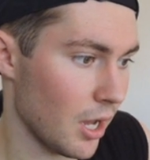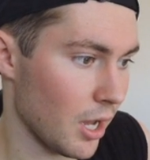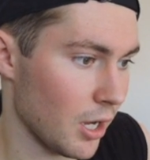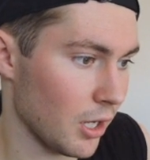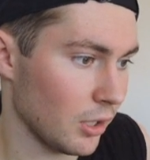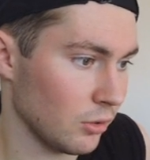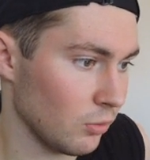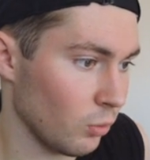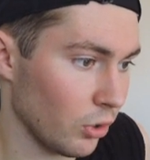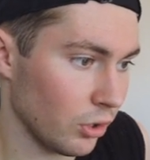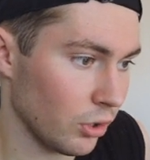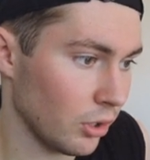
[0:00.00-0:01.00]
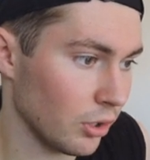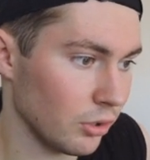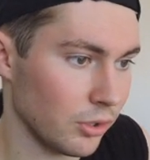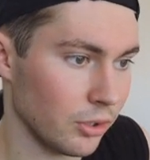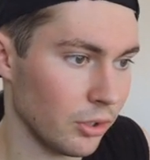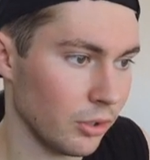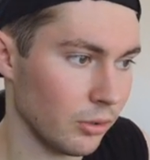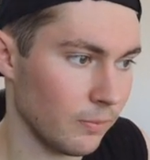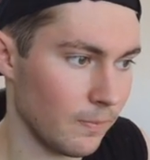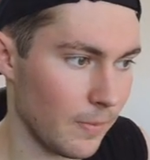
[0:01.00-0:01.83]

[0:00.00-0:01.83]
and whatnot. So